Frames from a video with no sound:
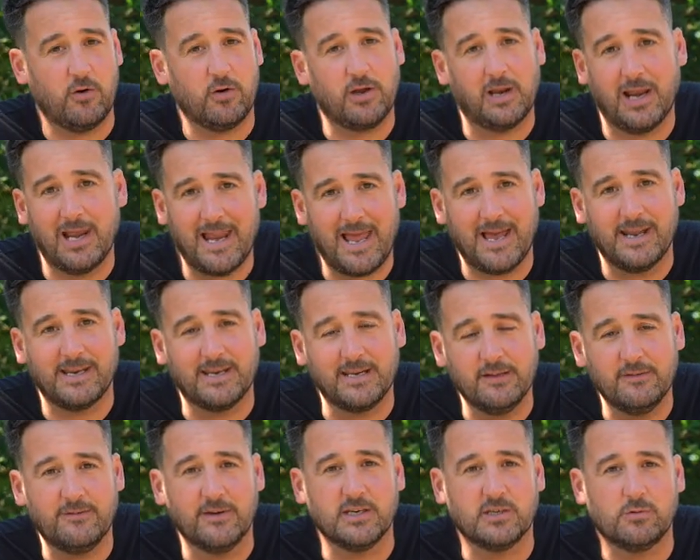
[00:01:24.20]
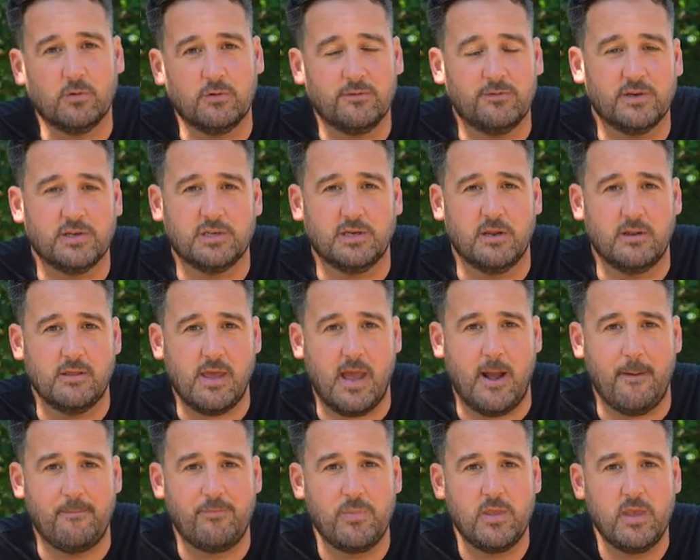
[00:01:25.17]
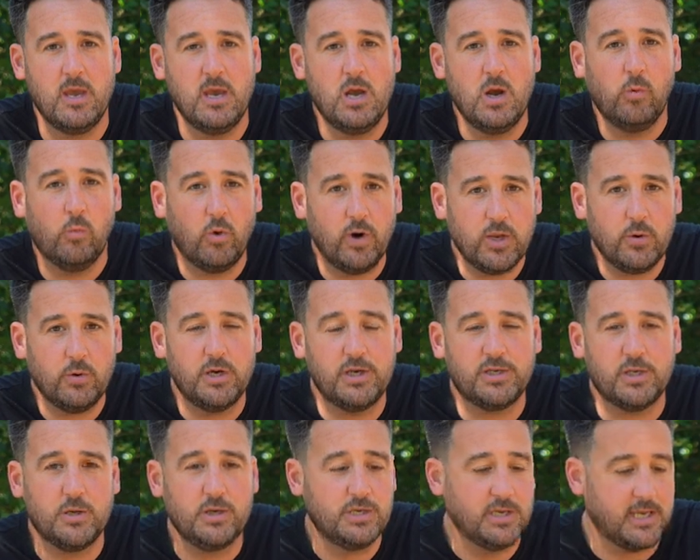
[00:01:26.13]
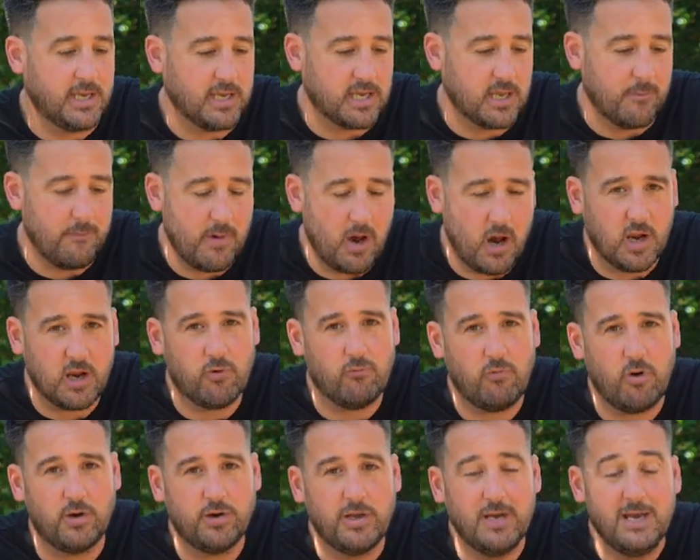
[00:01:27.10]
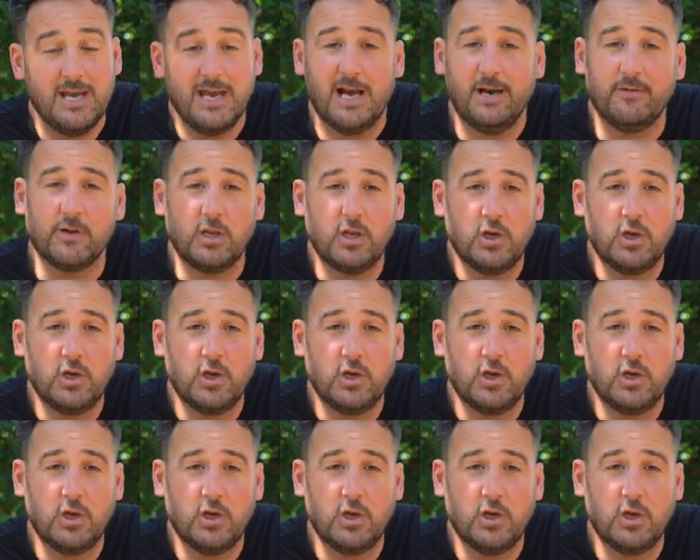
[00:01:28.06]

not gonna land any fish while fishing in that. What you wanna do is you get your marker rod, have a